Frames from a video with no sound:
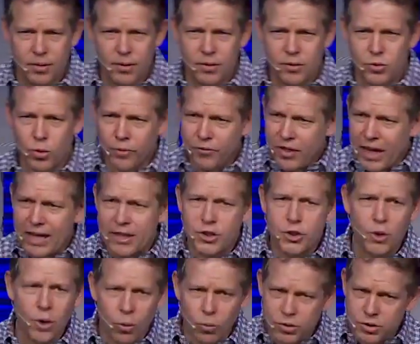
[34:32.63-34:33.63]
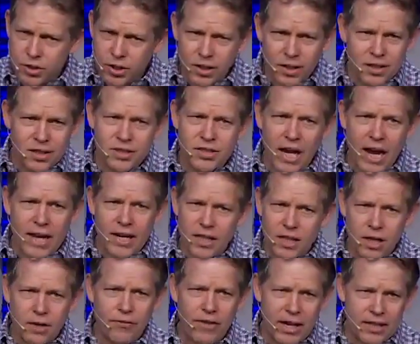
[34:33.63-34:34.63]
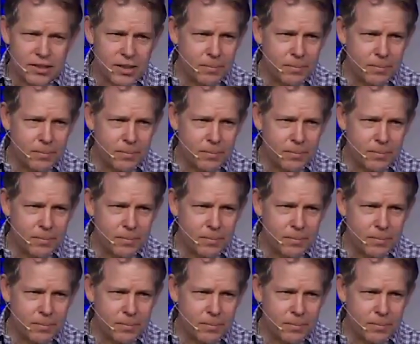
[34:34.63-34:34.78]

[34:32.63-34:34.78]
So if that's you, I want you to decide in advance.